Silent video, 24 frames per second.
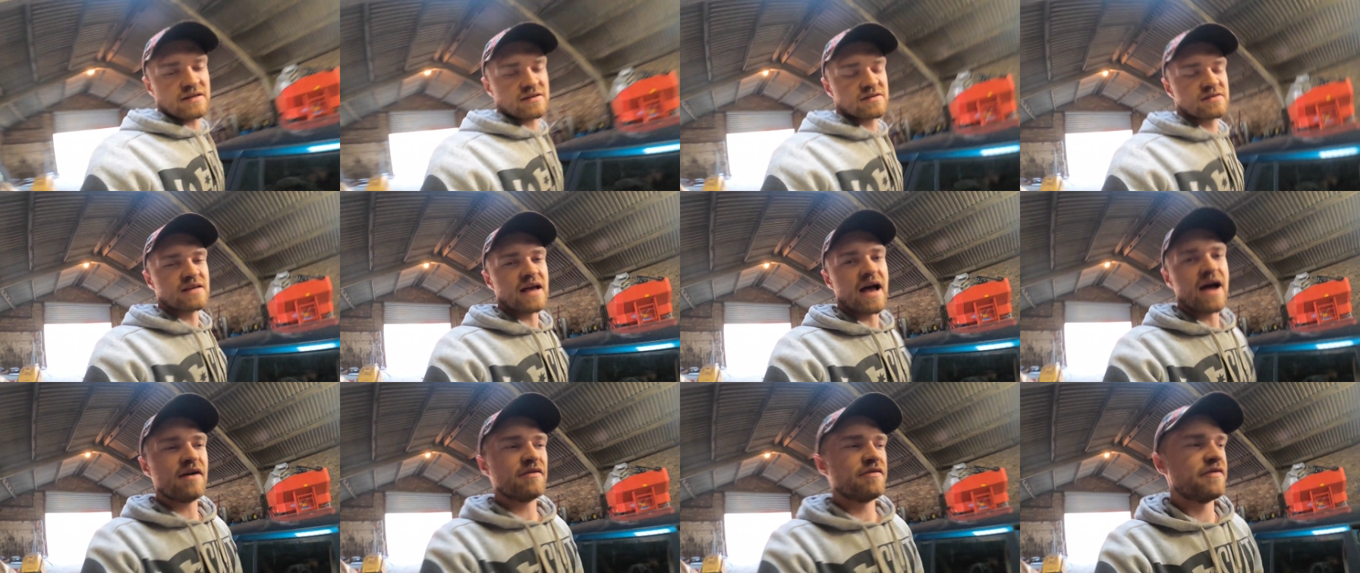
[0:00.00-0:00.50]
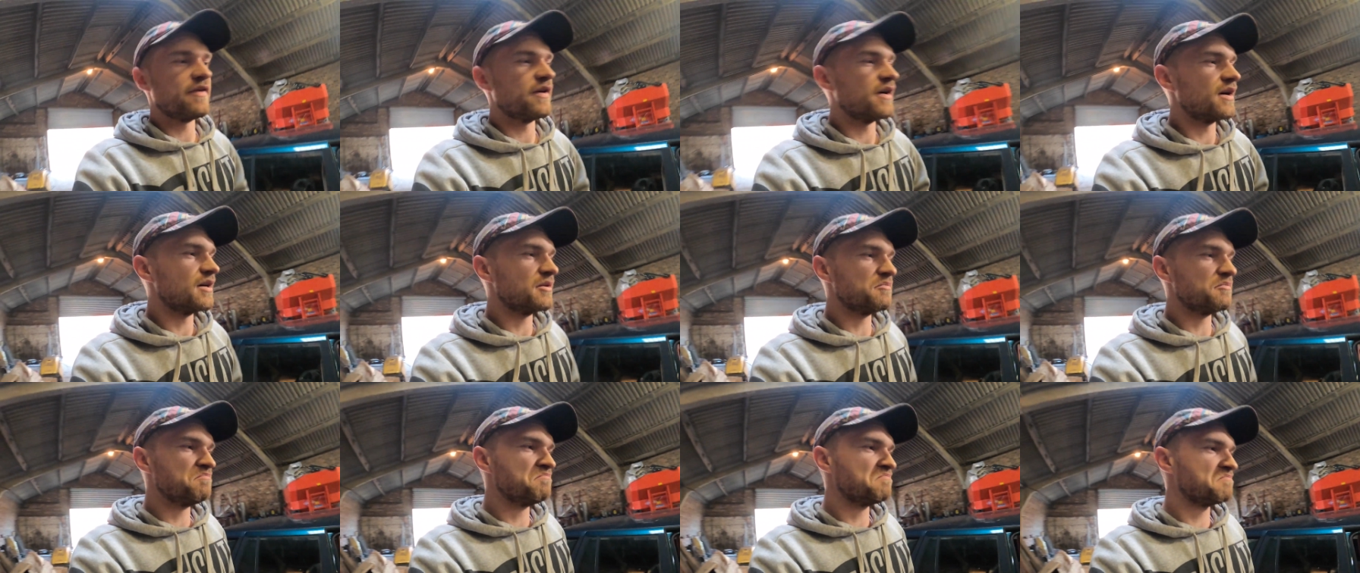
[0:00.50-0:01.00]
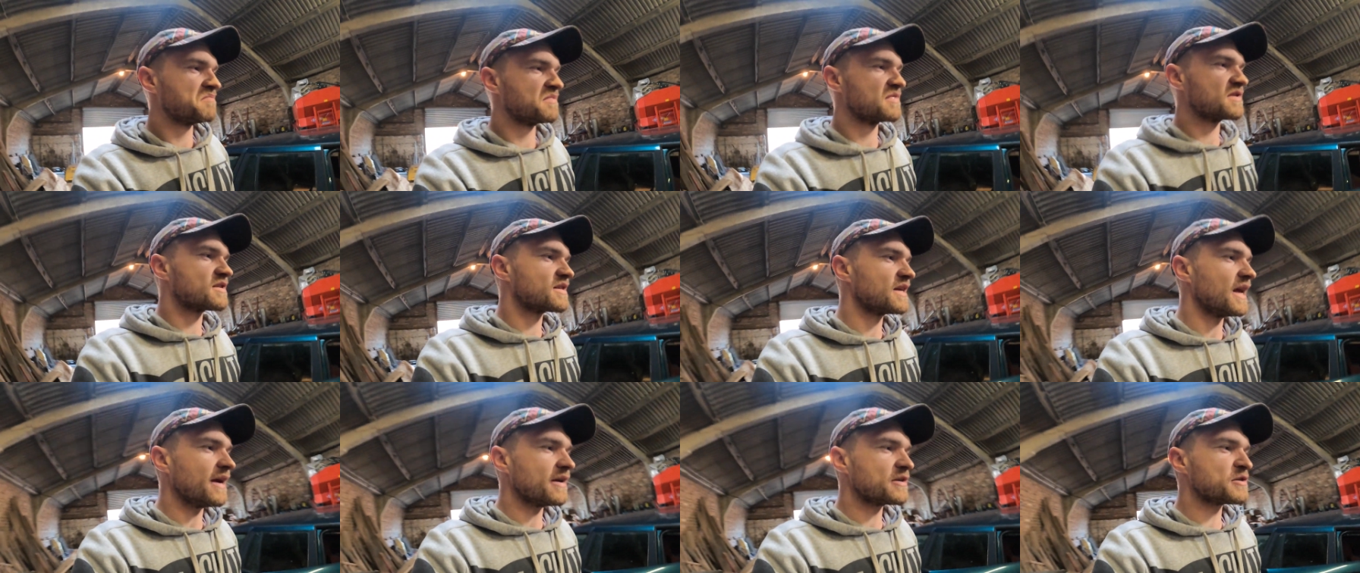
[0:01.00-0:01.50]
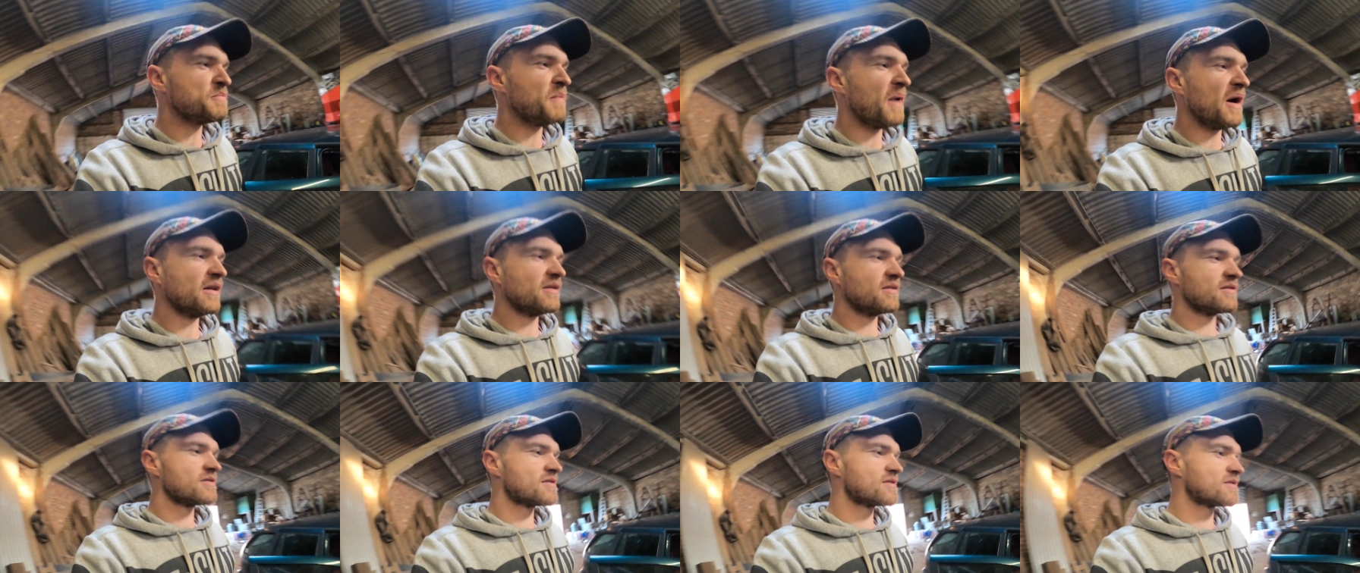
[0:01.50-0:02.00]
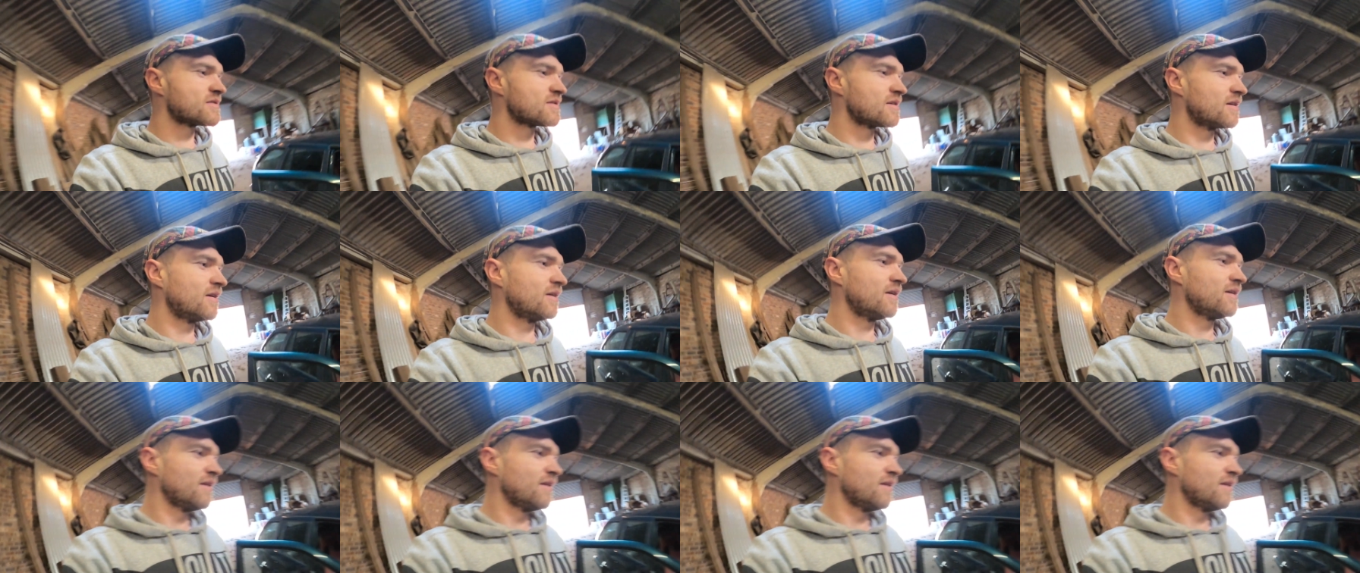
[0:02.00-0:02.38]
It's sat for 6 months